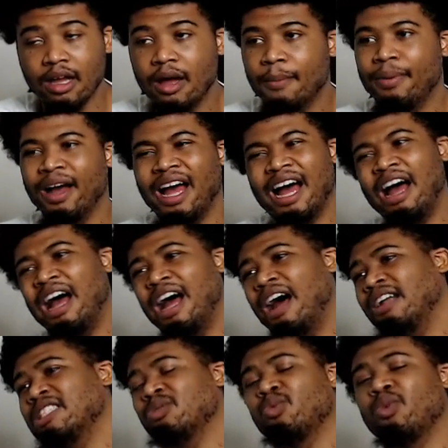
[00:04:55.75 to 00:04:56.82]
But I
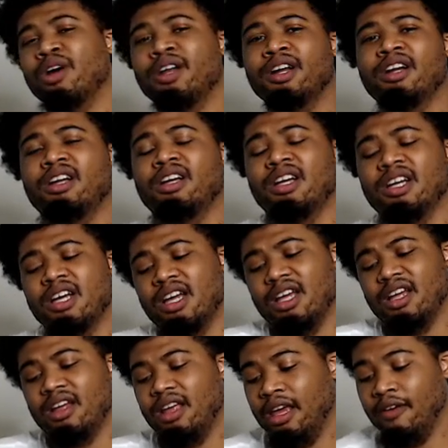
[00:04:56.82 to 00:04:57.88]
just wonder
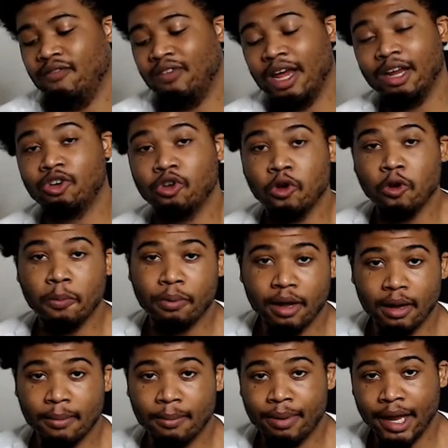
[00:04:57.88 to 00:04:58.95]
if they do
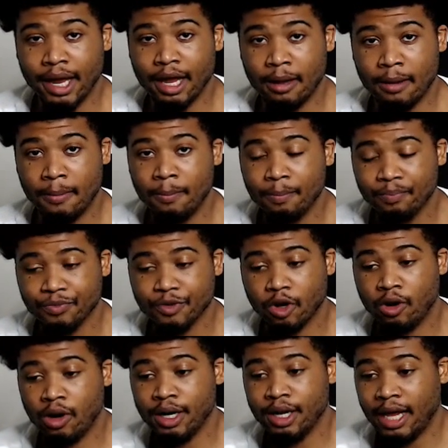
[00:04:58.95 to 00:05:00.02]
put Bam
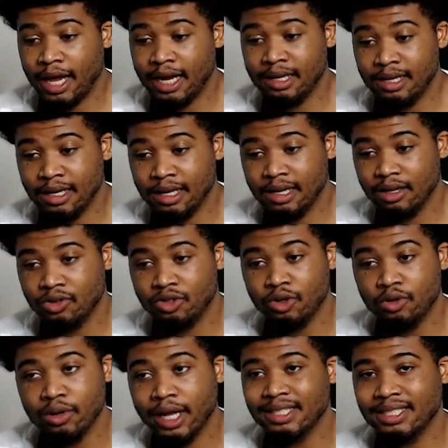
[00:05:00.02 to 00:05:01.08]
on AD, do
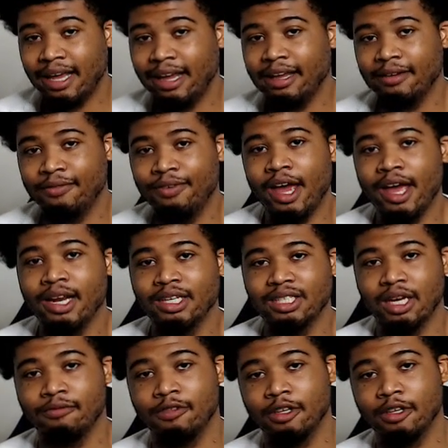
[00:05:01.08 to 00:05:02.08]
they take advantage of the